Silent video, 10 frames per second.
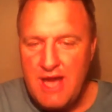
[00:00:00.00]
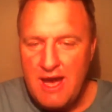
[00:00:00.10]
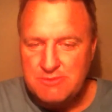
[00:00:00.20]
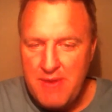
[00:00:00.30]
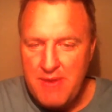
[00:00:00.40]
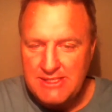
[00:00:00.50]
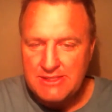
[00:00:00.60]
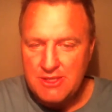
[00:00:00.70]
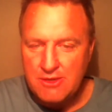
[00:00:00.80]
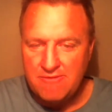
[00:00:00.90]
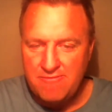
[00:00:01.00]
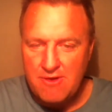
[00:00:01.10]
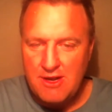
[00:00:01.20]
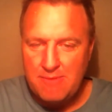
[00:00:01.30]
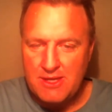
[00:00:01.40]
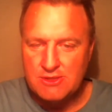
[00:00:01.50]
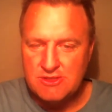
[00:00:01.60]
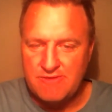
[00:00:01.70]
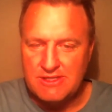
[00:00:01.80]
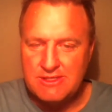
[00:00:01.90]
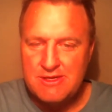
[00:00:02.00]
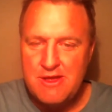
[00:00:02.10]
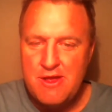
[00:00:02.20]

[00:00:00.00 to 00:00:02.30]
how he's betting so differently because of it.